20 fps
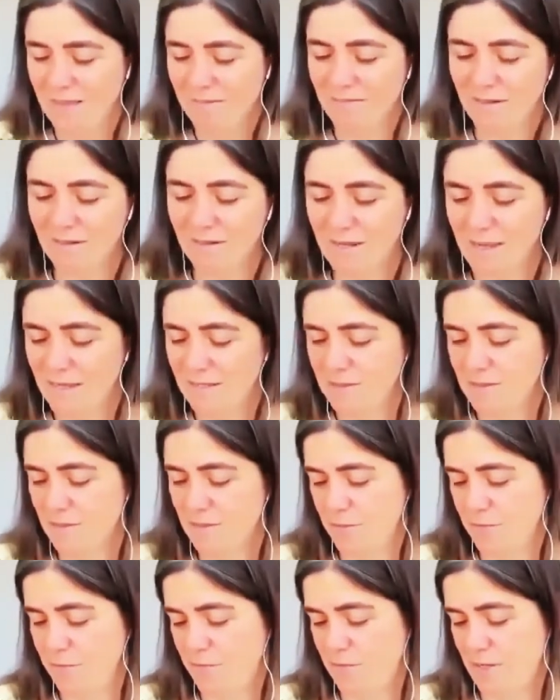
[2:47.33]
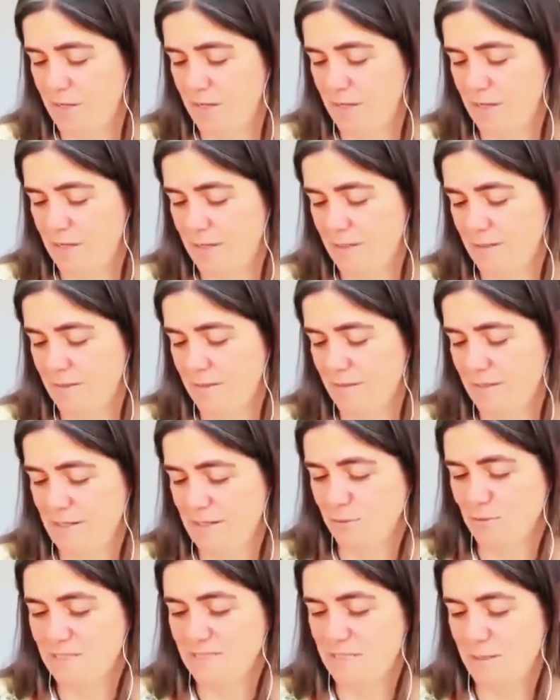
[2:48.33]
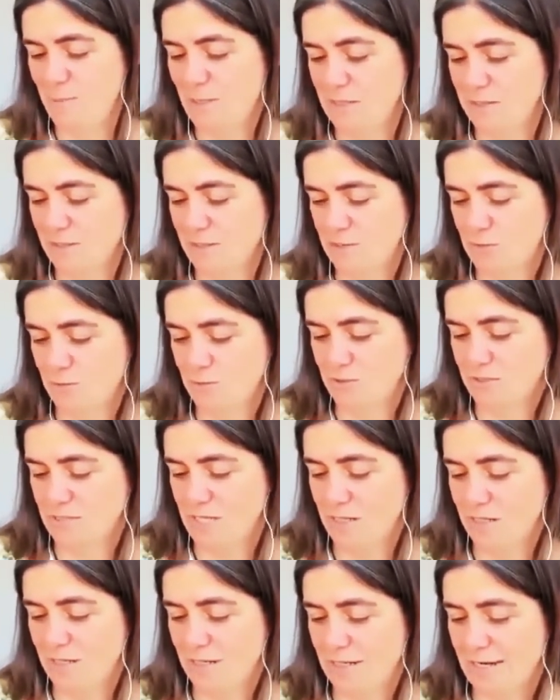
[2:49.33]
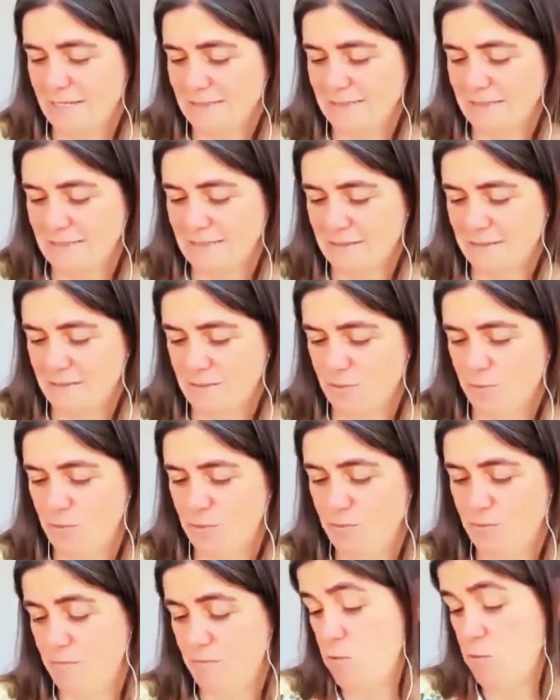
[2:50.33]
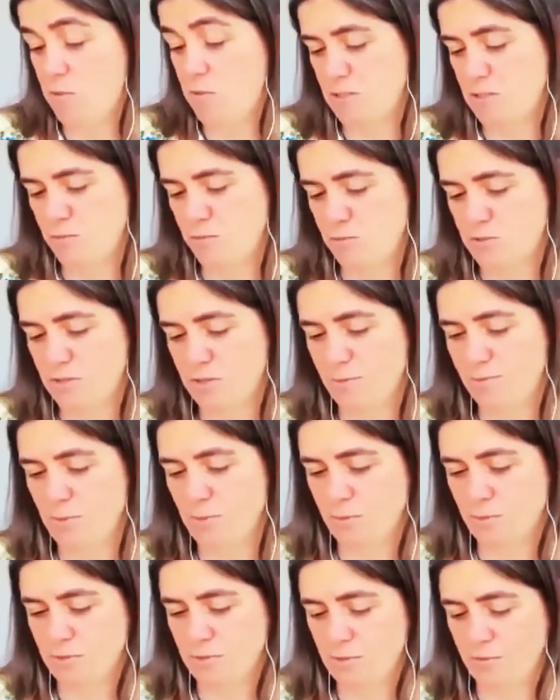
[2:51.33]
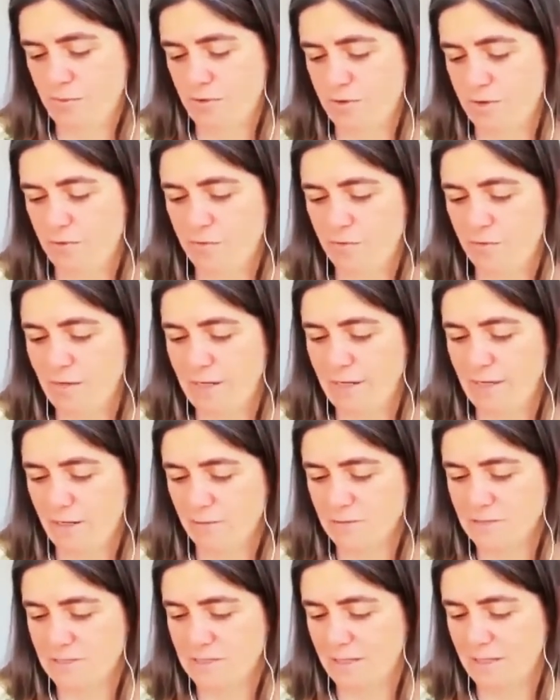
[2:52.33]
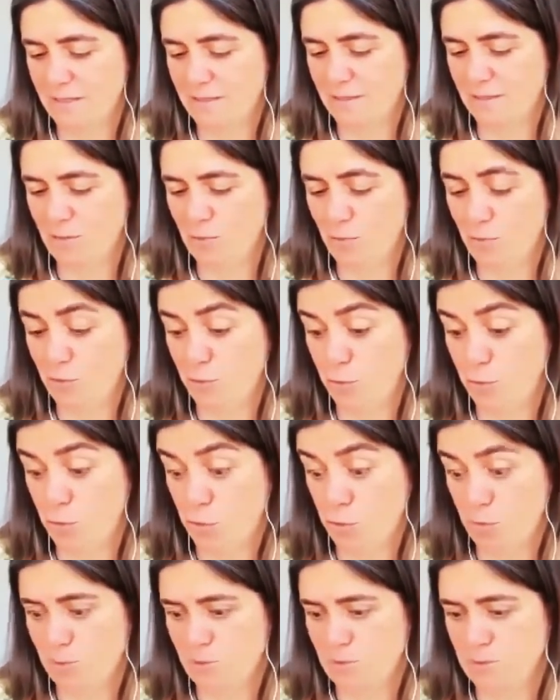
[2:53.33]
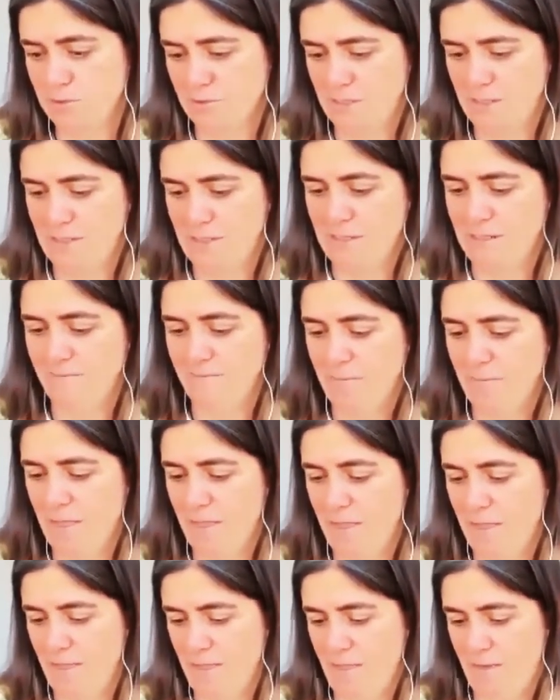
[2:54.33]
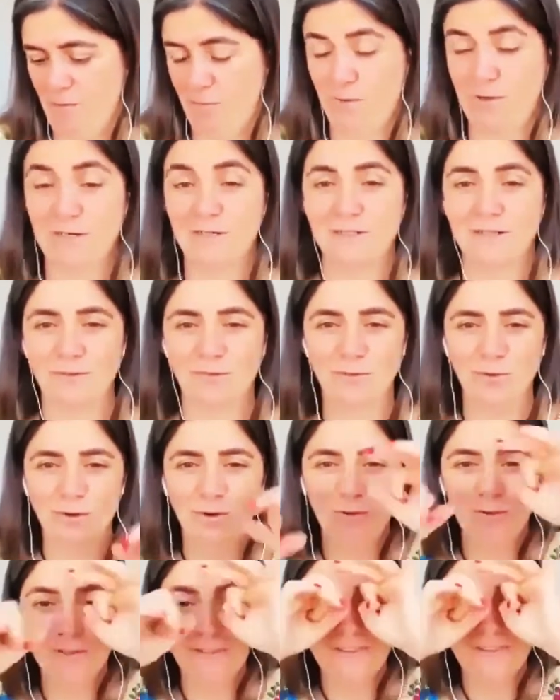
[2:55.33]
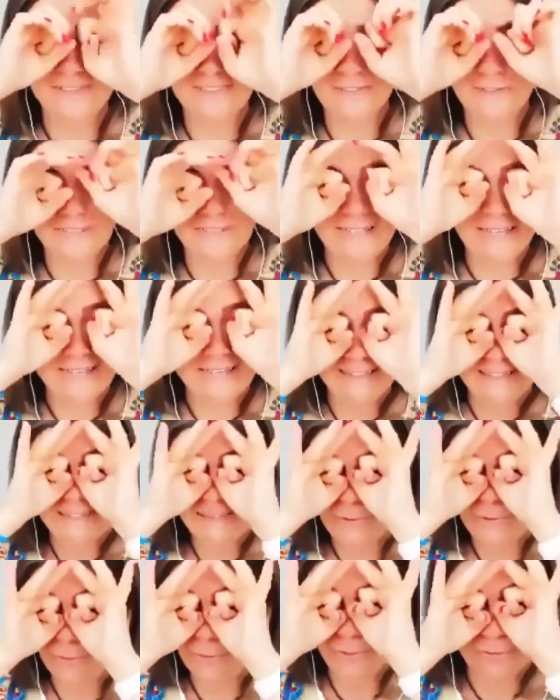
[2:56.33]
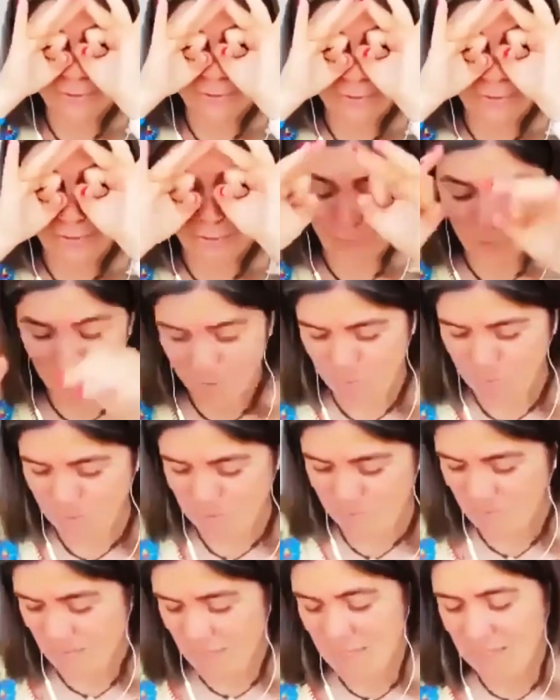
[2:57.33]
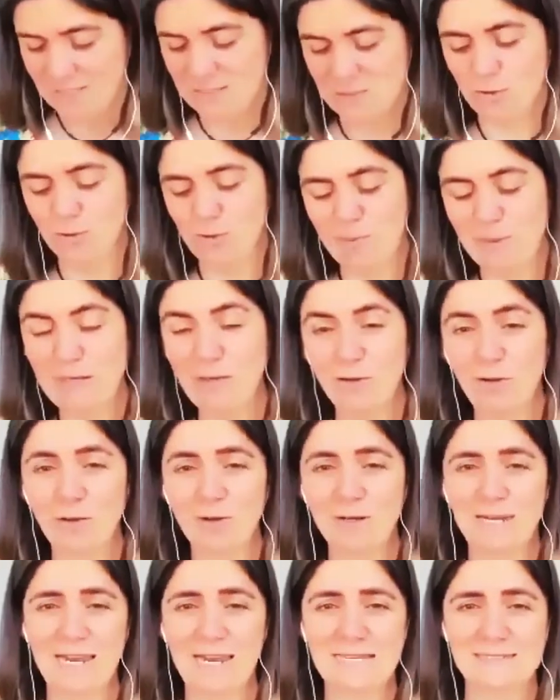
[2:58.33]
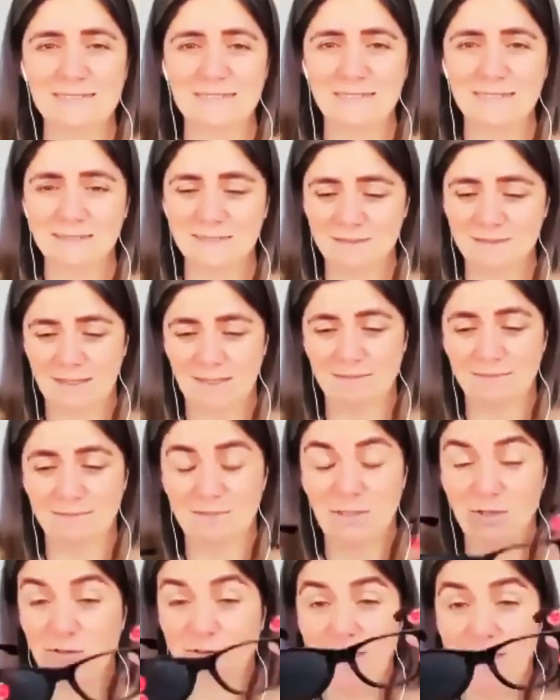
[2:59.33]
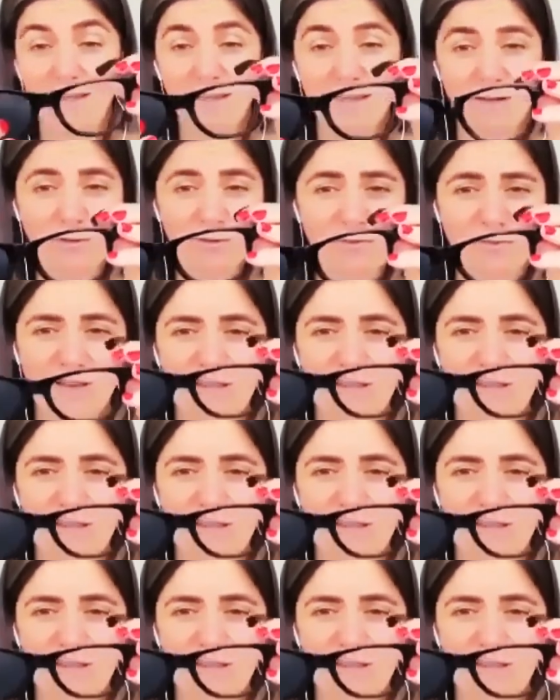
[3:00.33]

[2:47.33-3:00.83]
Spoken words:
they look similar to sunglasses. So you can use them also very freely outside and look normal. Uh-huh. Where if you go in the street like this, you don't look normal. So the pinhole glasses, and sorry, I cannot